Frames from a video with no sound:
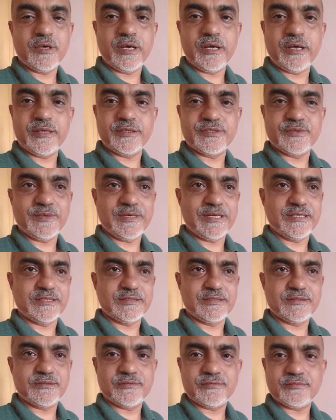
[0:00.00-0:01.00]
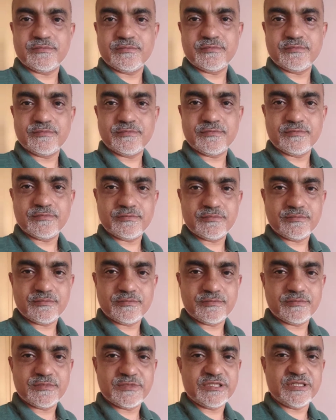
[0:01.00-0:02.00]
as well as
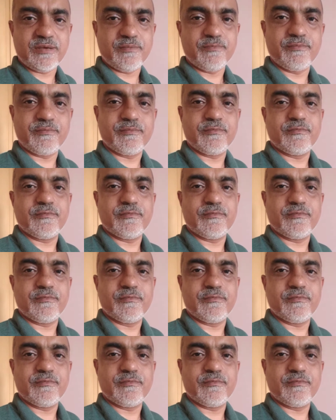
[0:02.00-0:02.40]
some